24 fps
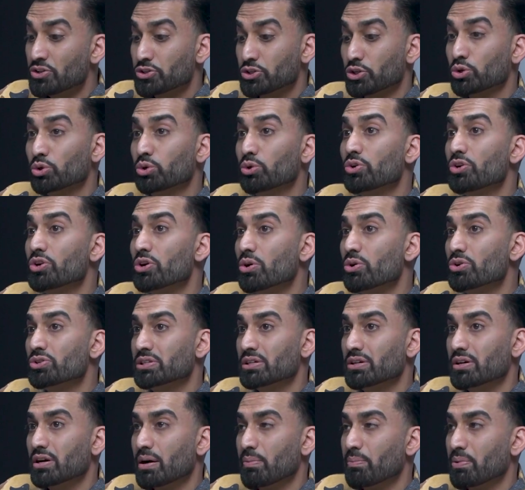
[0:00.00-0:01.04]
So who knows
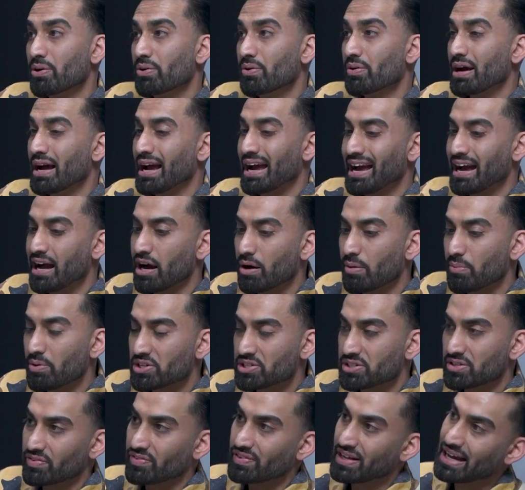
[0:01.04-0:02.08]
about how
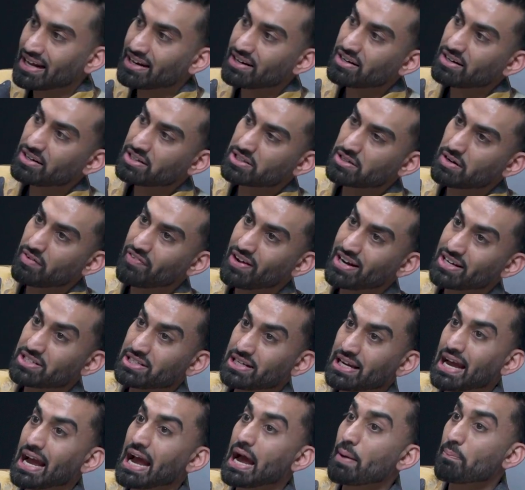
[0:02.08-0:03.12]
much of that stuff actually
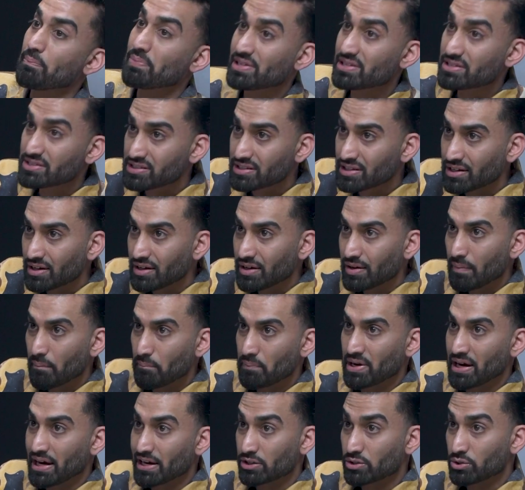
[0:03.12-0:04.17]
happens
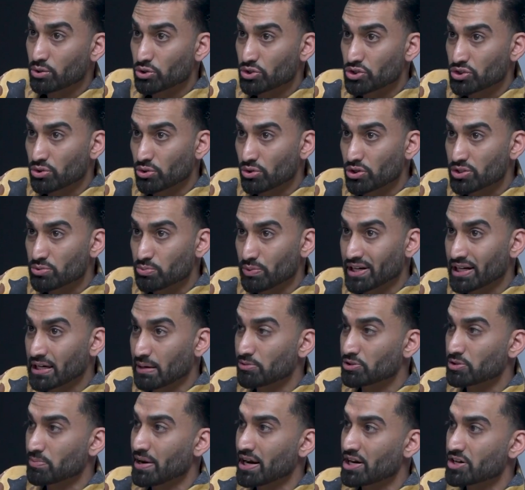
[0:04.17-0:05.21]
behind closed doors when it
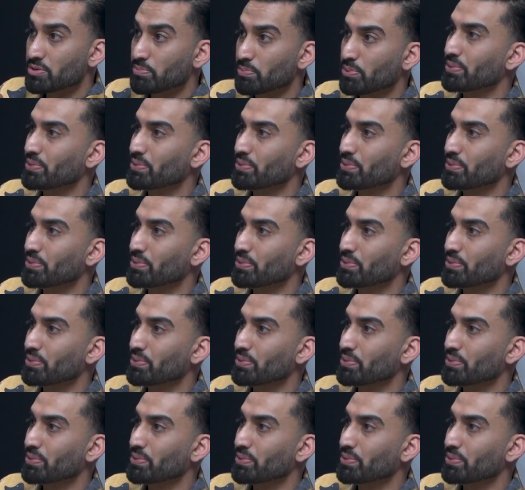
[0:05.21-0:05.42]
comes to management?